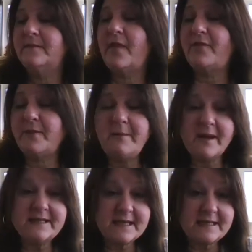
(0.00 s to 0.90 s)
The Three
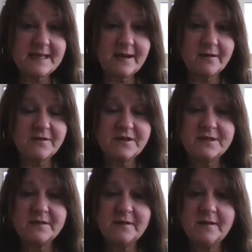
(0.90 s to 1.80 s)

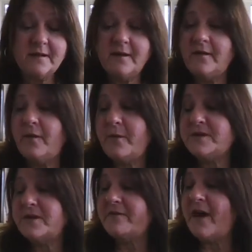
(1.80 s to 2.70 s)
Musketeers, The
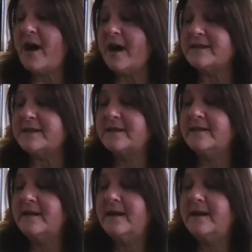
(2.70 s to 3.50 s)
Wizard of Oz.